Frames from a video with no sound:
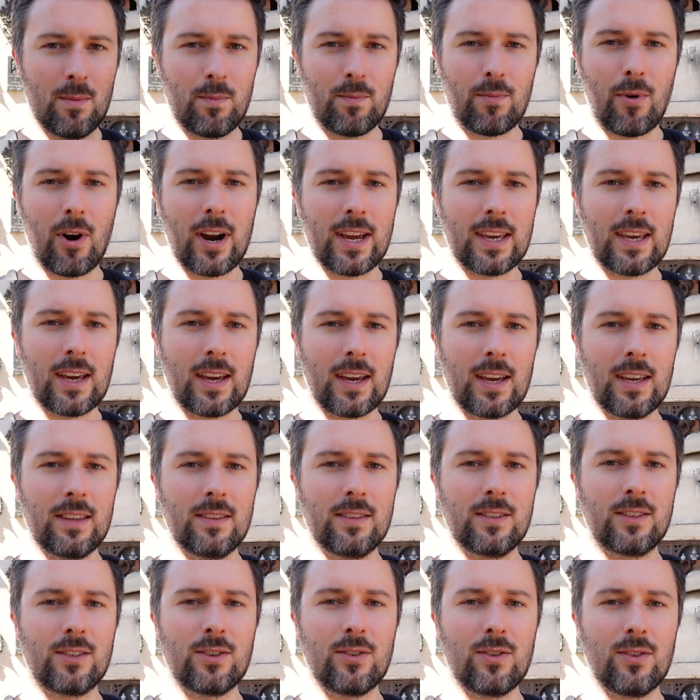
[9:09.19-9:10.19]
breaking
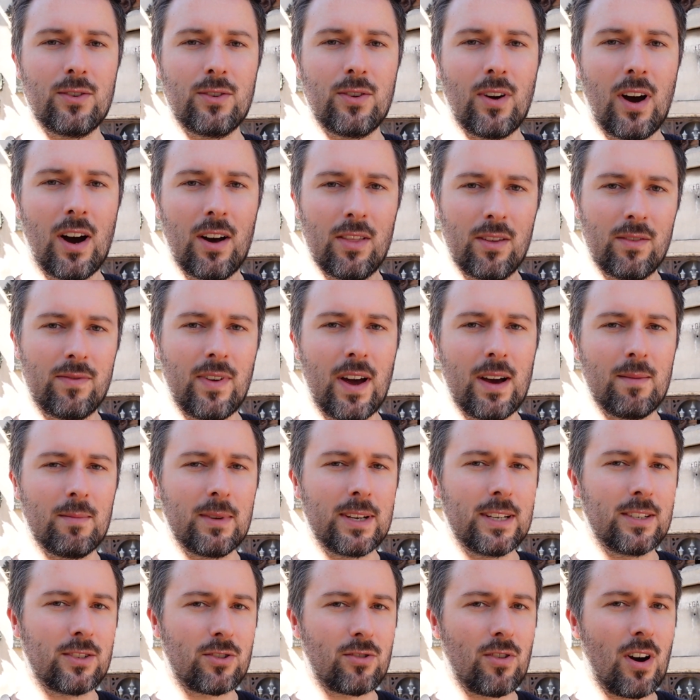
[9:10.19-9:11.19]
into other
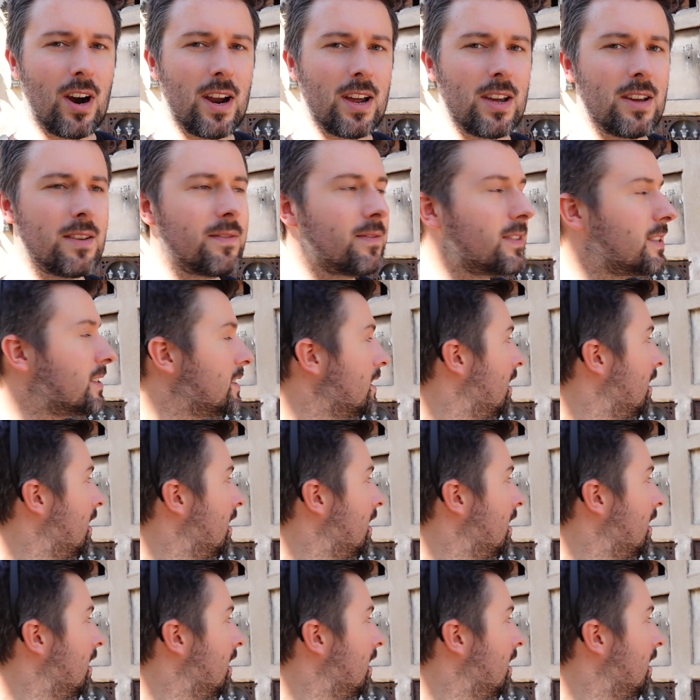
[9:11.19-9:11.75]
families' graves